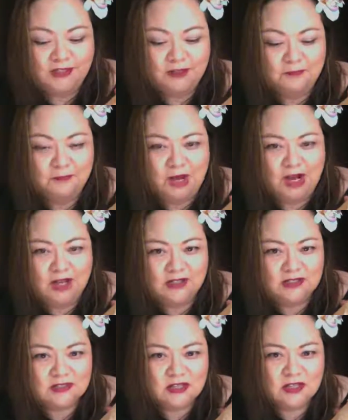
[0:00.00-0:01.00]

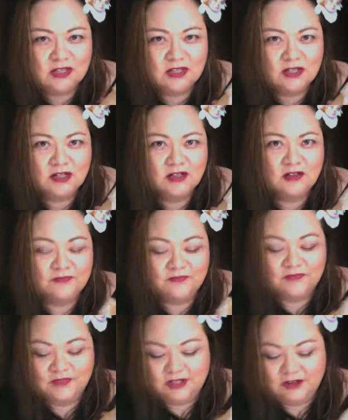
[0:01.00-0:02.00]
box of,
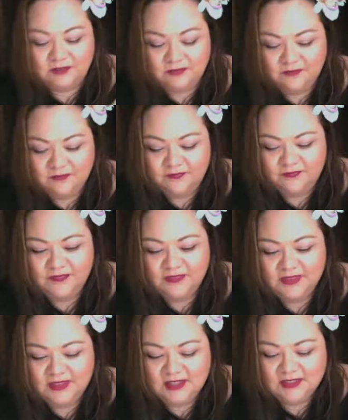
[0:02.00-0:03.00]

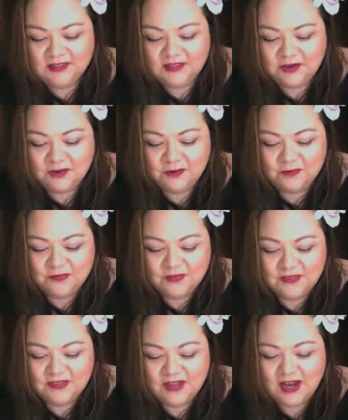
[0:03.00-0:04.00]
So
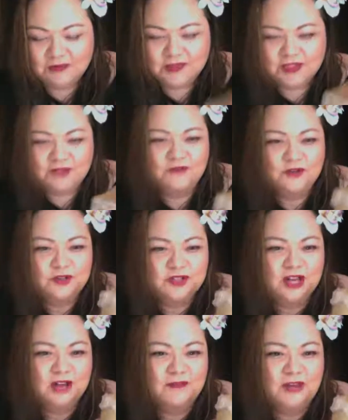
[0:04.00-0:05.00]
that was the first
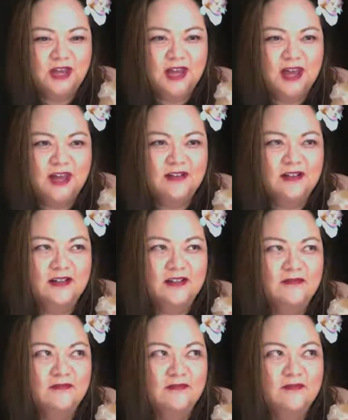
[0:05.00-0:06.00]
time I had
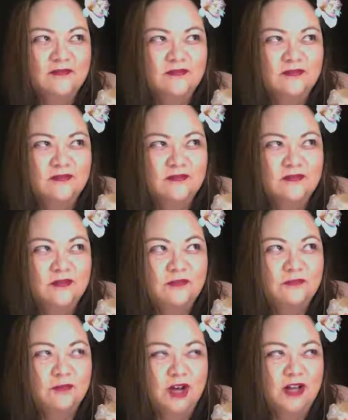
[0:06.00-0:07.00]

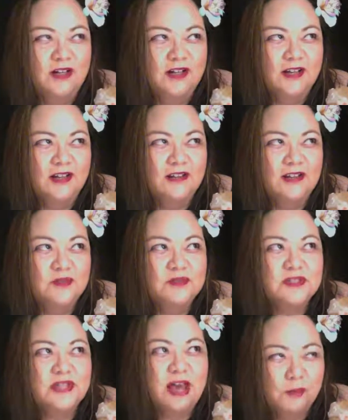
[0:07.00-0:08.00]
one, and I think it
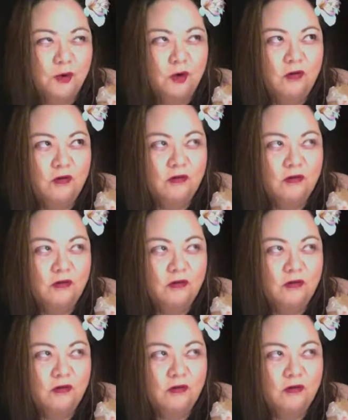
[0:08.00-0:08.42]
was apple